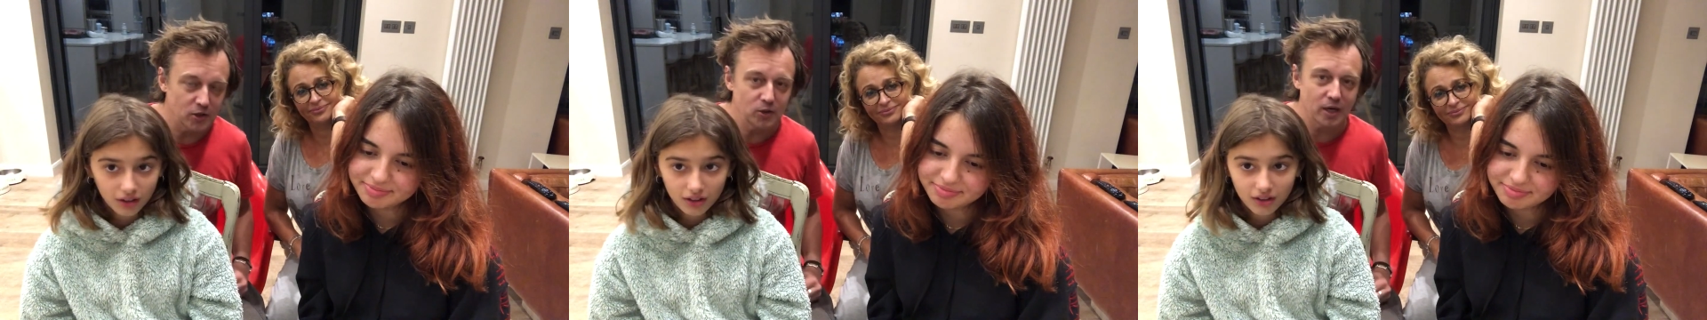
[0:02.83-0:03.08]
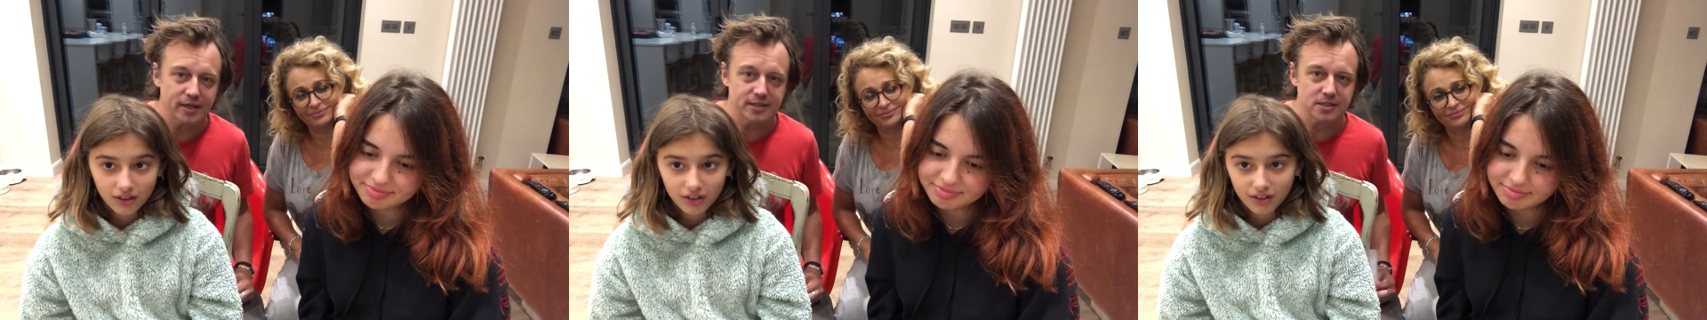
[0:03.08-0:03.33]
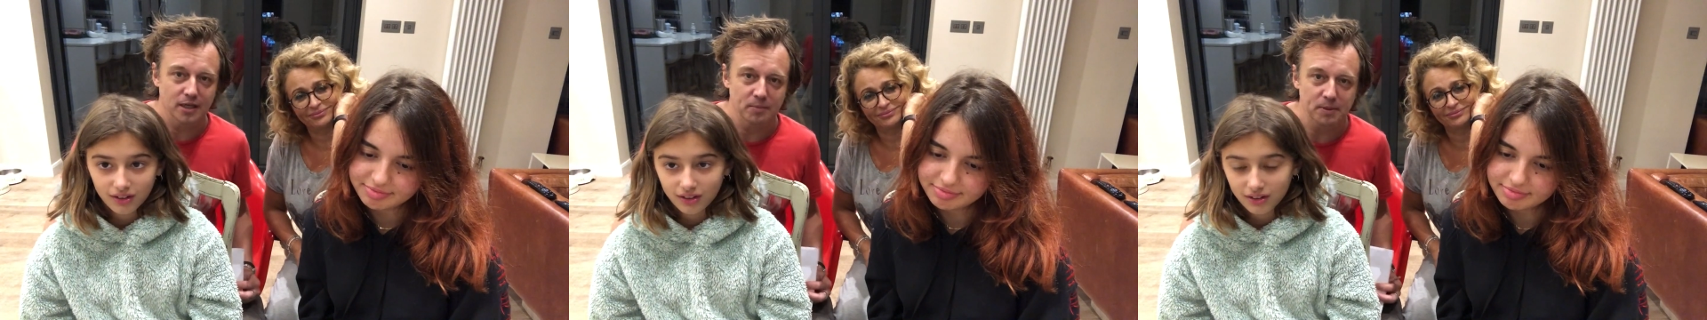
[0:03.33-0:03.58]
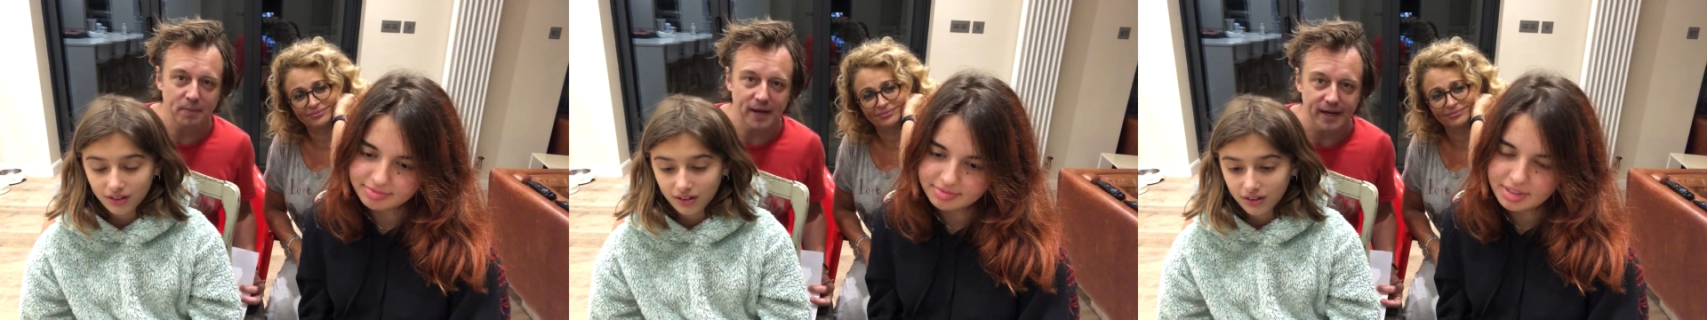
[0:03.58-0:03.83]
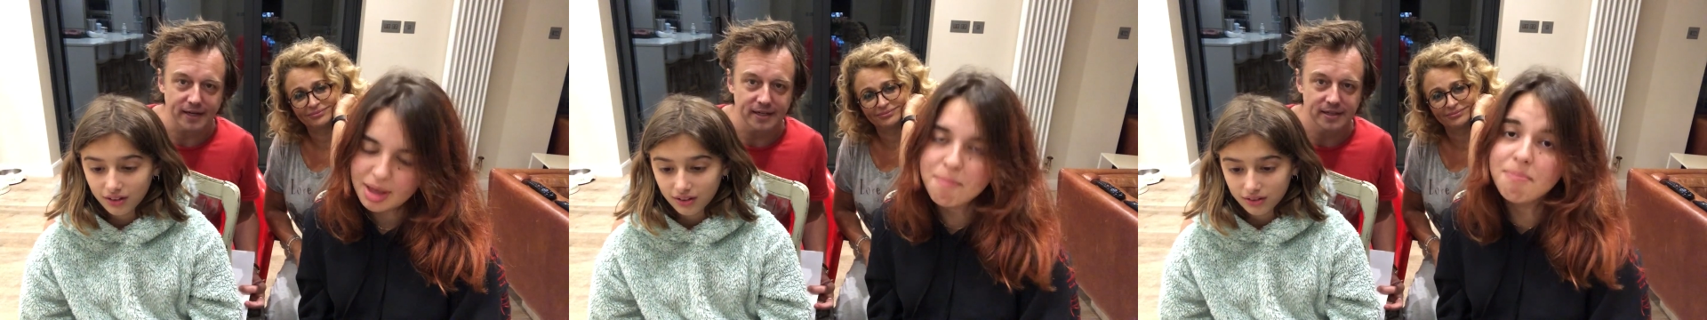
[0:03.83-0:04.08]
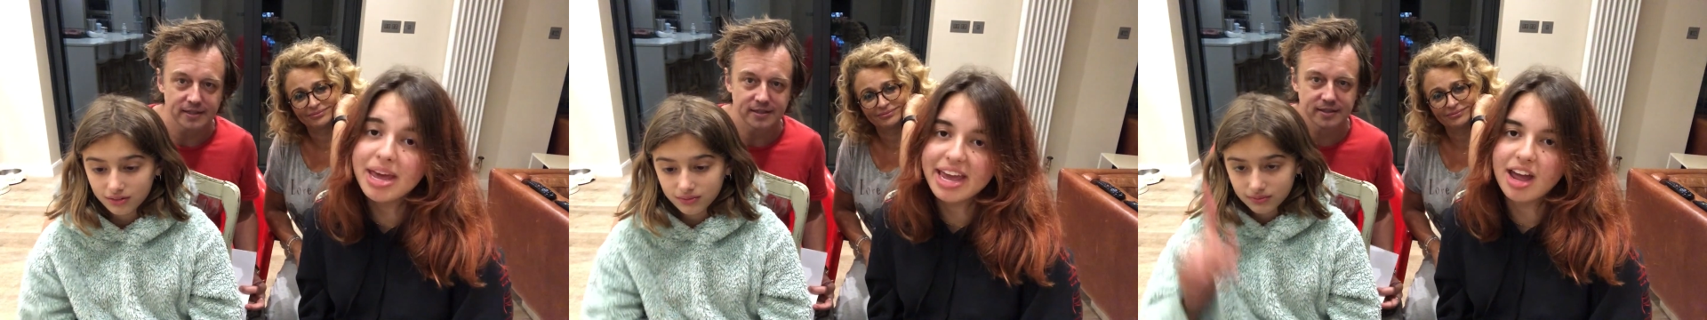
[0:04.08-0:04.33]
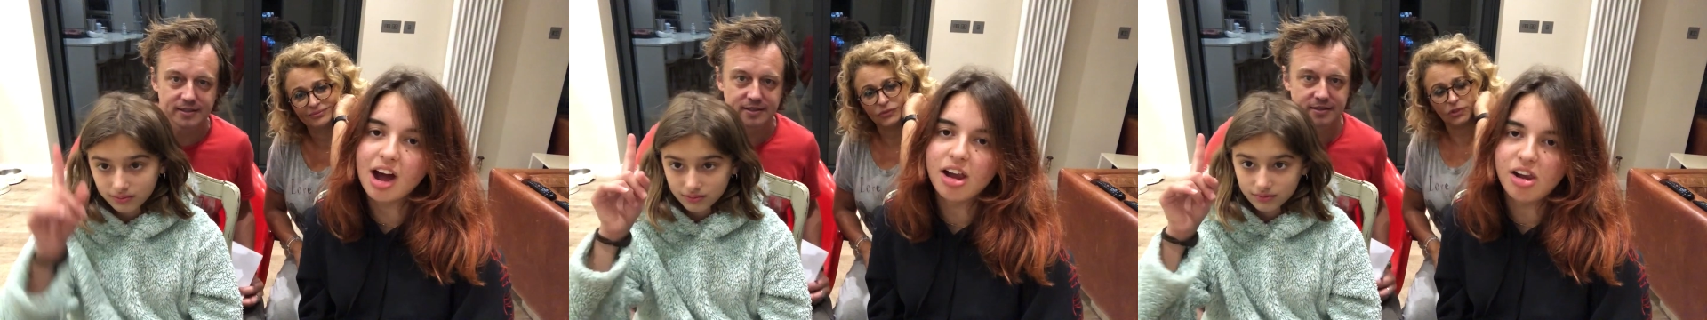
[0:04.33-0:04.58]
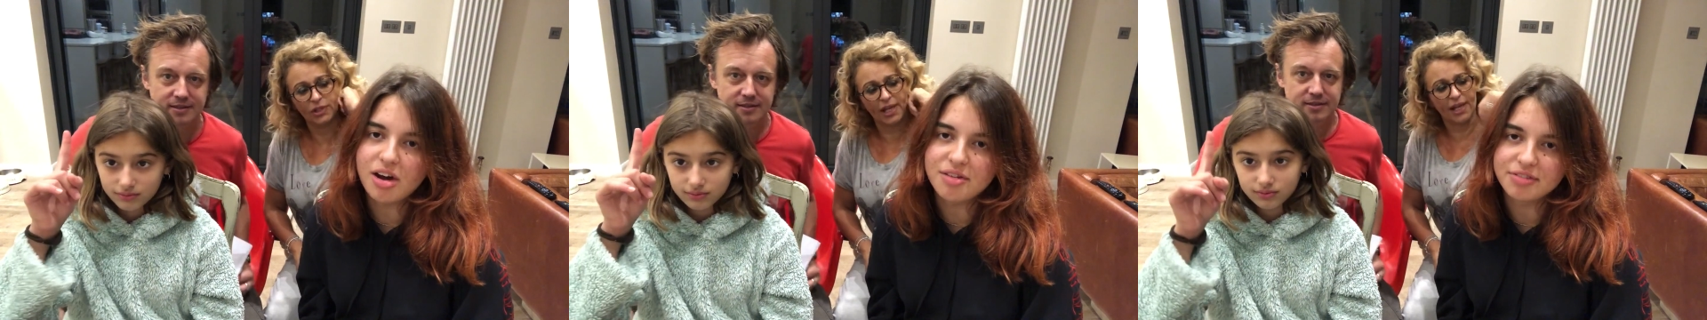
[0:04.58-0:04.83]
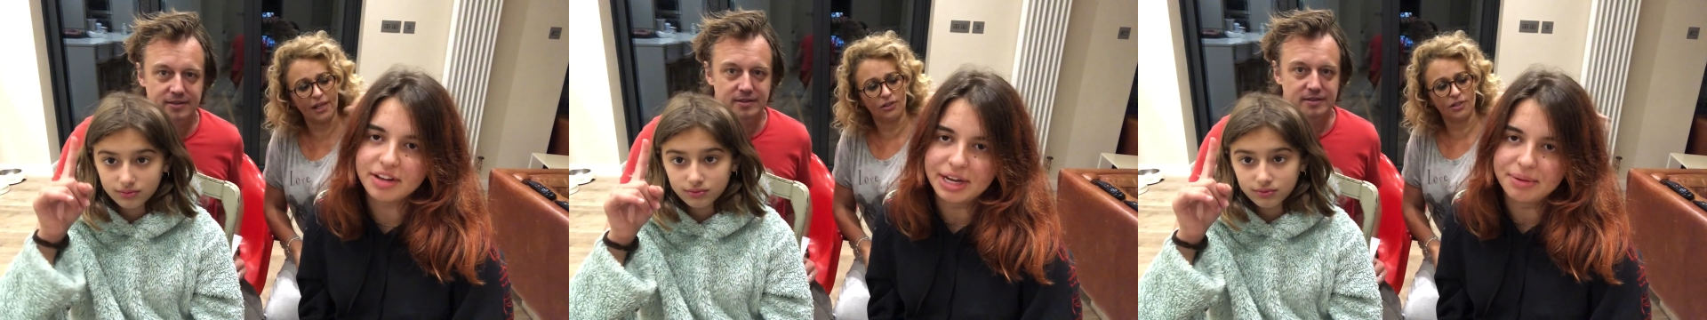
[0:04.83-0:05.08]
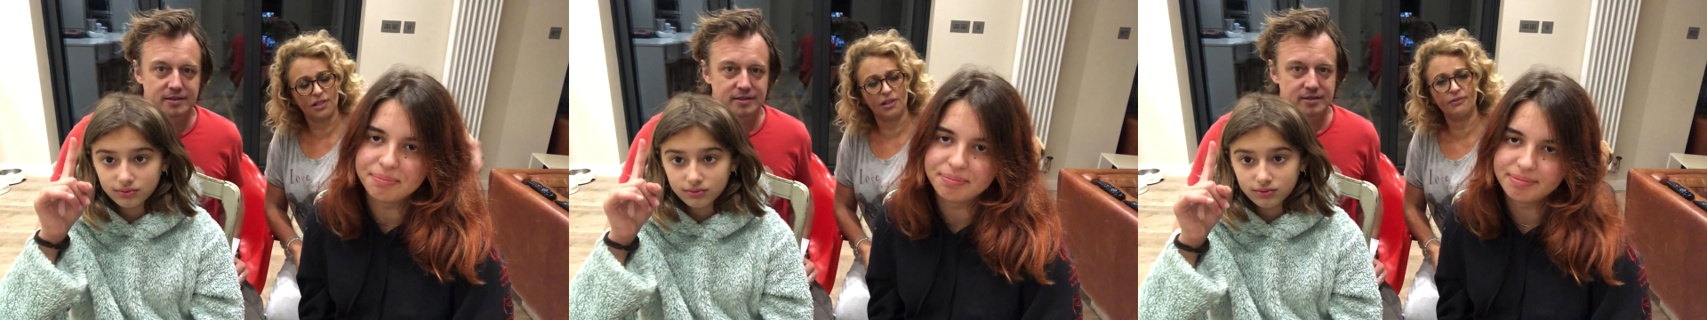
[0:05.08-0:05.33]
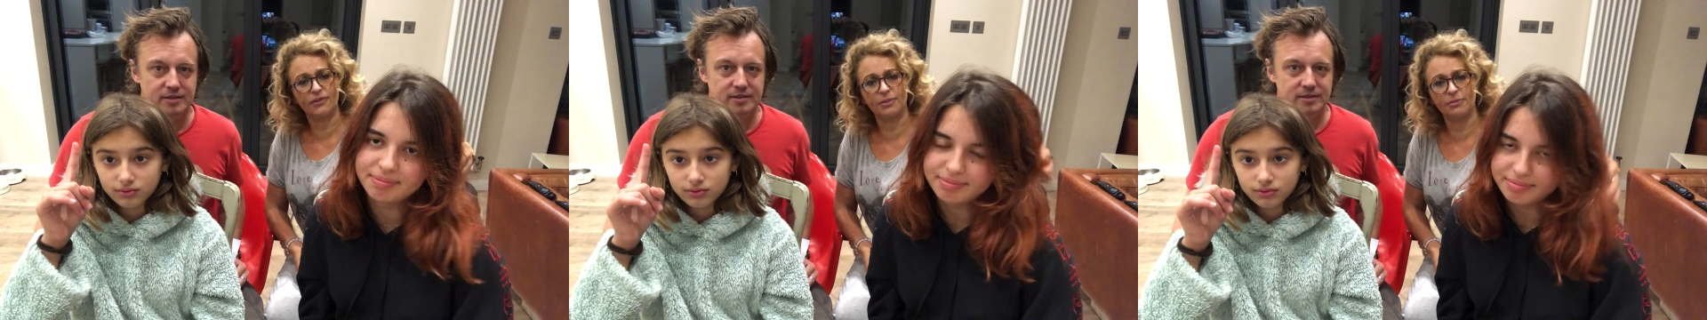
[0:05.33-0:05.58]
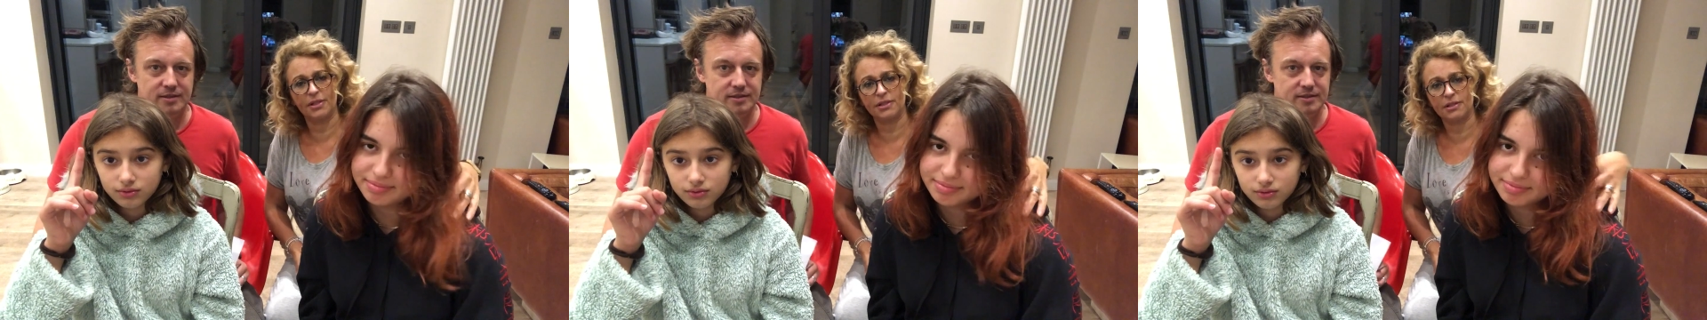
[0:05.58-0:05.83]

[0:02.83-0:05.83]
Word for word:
Speaker 1: who likes Simon Pegg?
Speaker 2: Me, I love him. He's lovely, man.